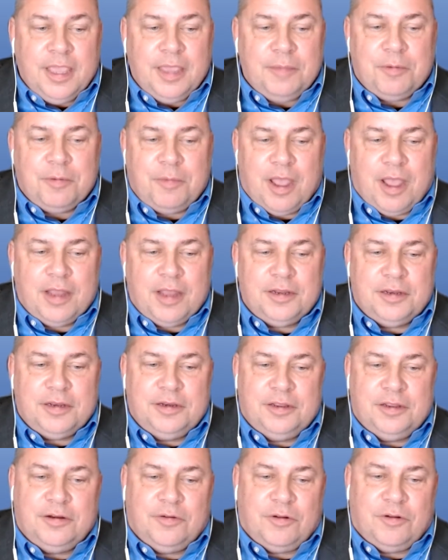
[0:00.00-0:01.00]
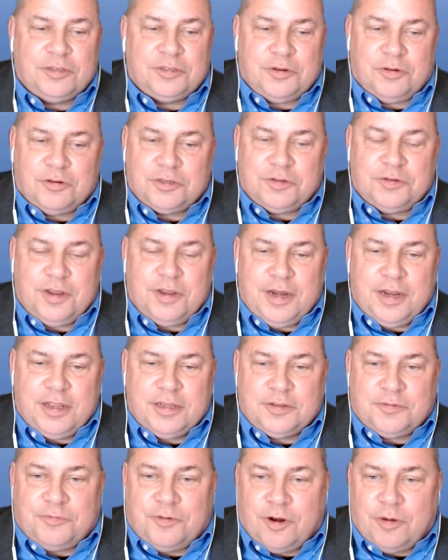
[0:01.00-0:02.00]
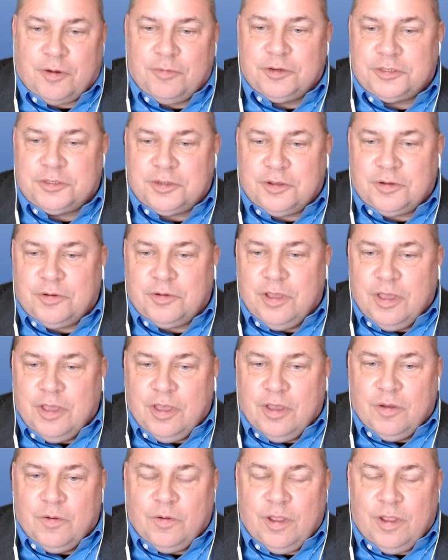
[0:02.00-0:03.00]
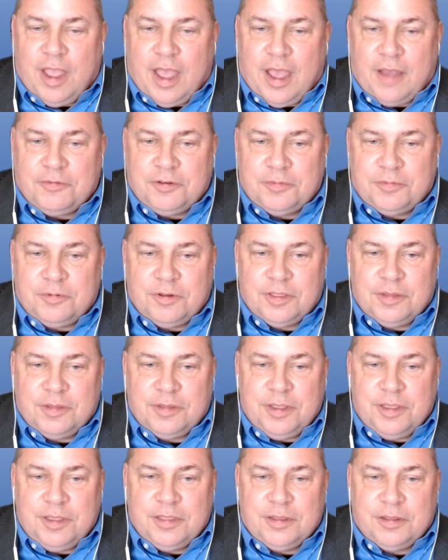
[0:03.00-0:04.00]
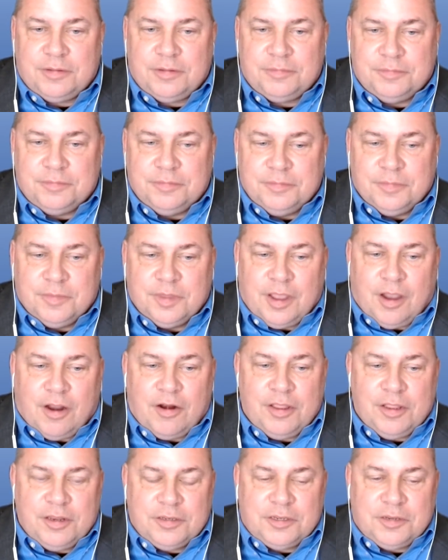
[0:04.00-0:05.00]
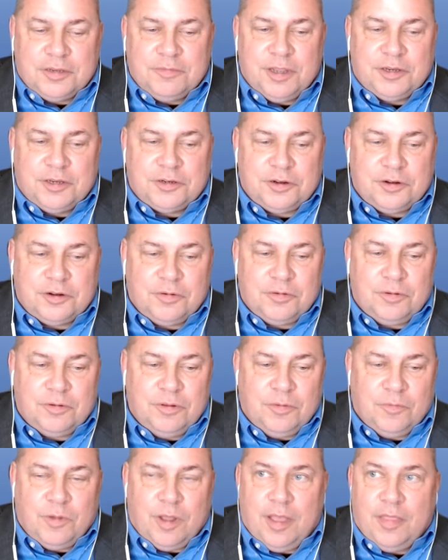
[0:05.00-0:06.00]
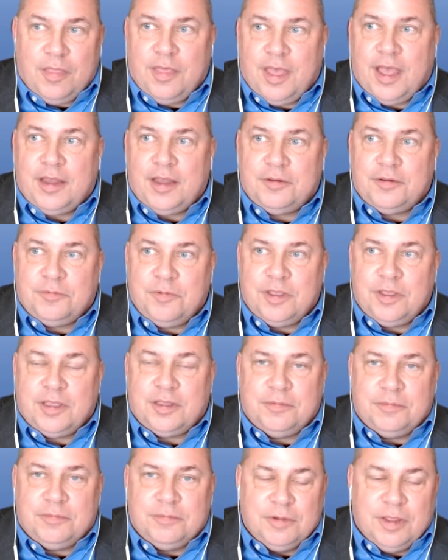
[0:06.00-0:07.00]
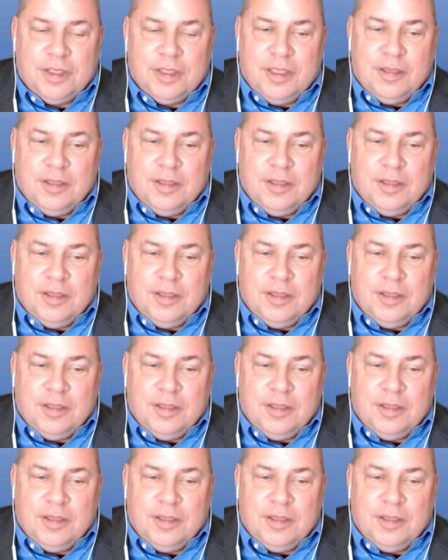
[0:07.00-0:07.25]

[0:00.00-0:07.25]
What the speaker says: keep in mind. And, our source of data is the farmers. So we have to really be the guardians to make sure that we can